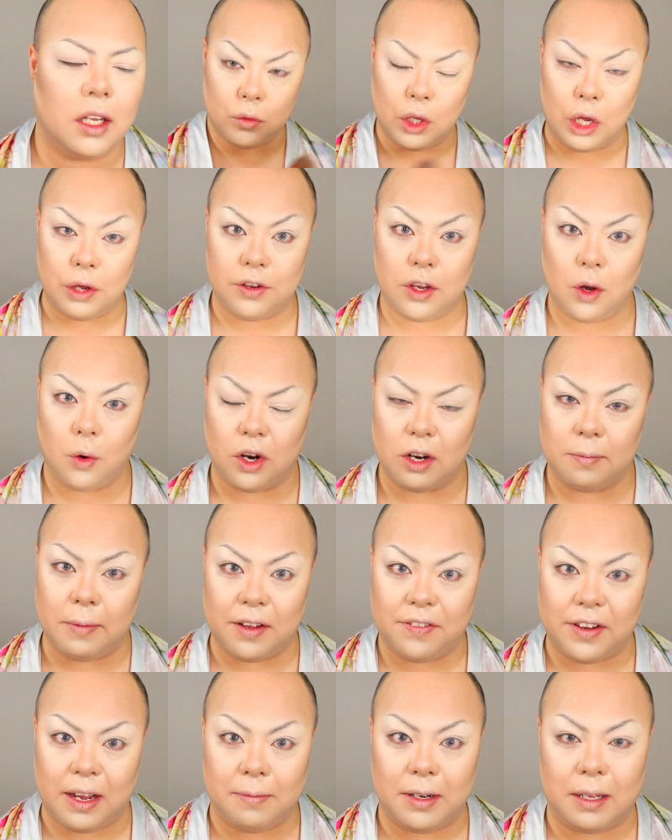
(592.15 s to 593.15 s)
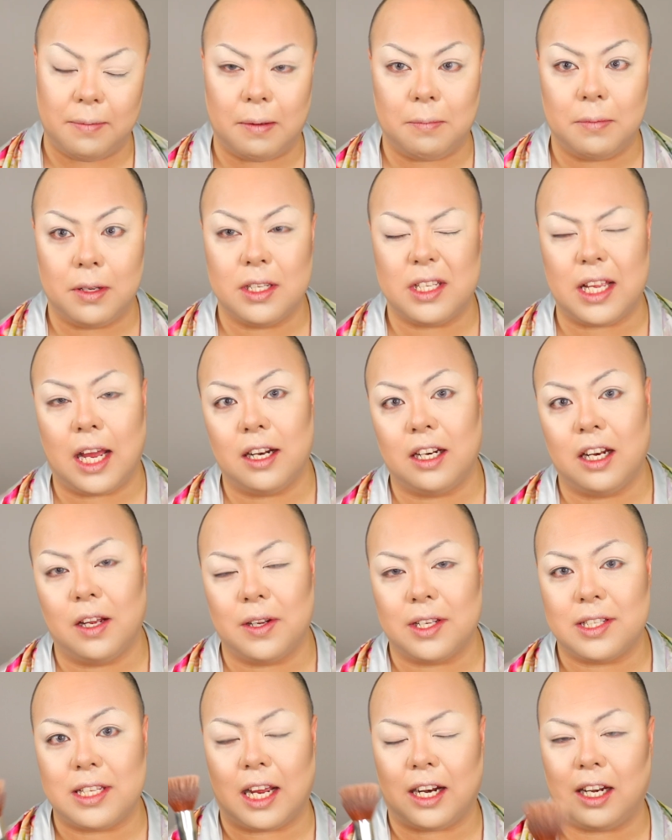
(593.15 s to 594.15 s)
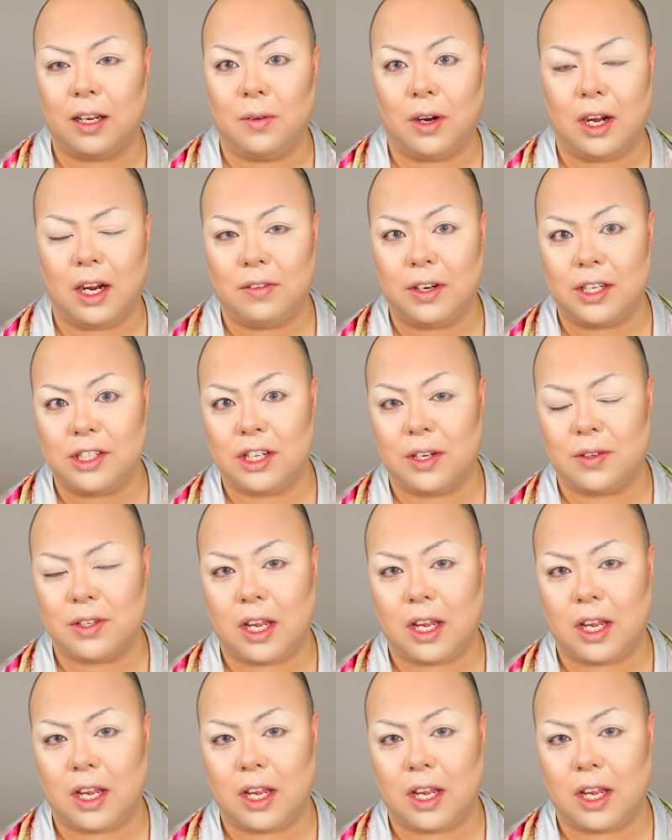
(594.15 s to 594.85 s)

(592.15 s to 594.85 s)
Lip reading: If you're one of my family members and know exactly what our ratios